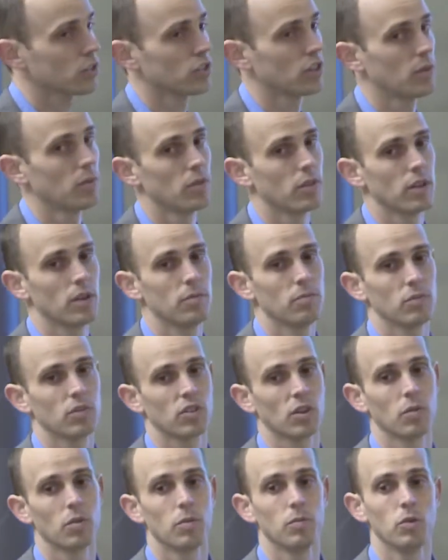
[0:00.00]
to some of them,
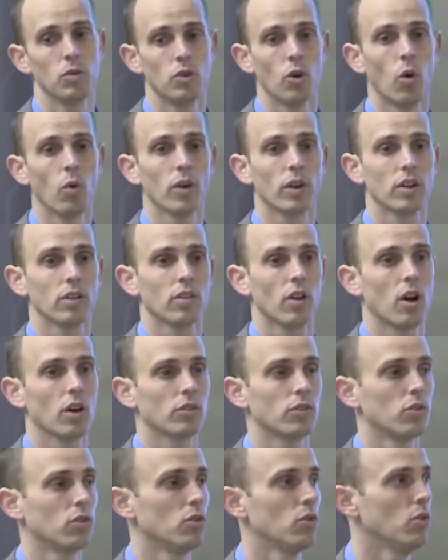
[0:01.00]
some of them you don't get to
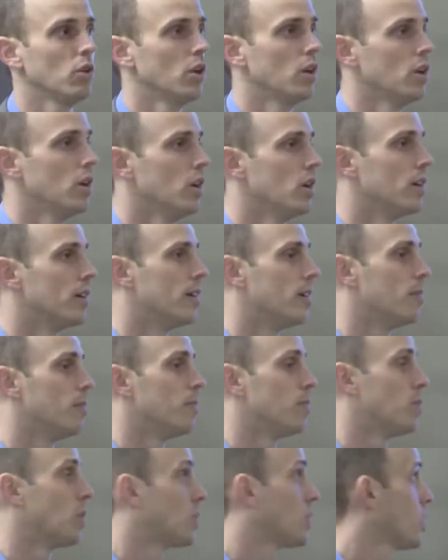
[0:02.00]
talk to,
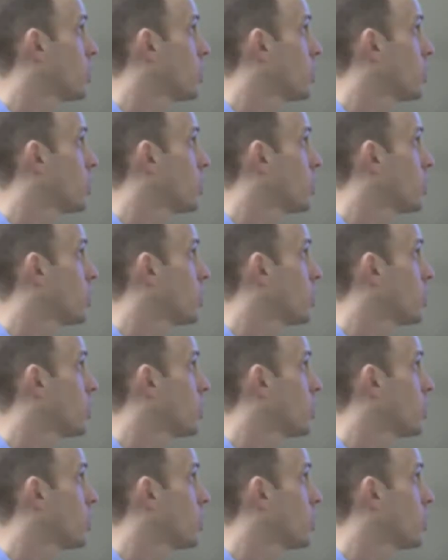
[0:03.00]
um, but